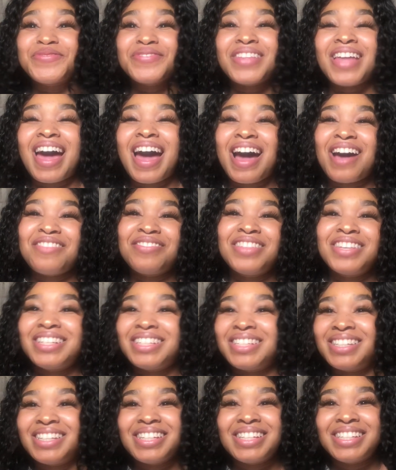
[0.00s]
have
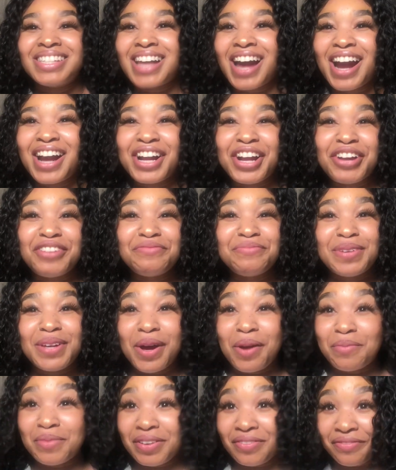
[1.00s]
this desire of
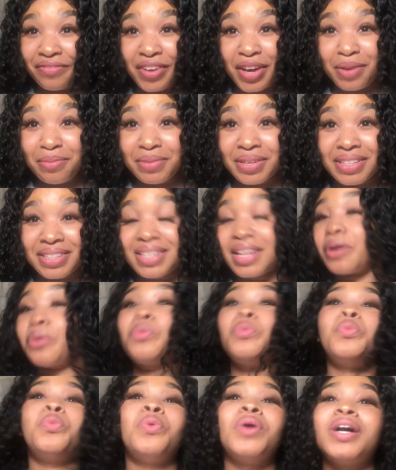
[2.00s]
becoming famous? Like,
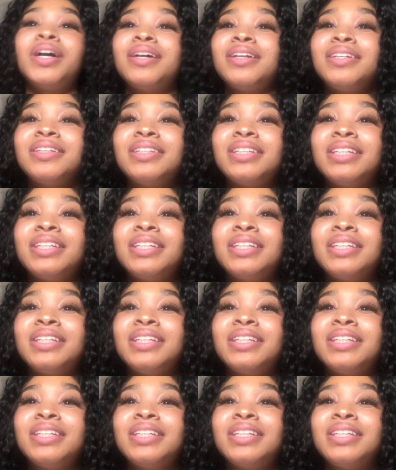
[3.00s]
what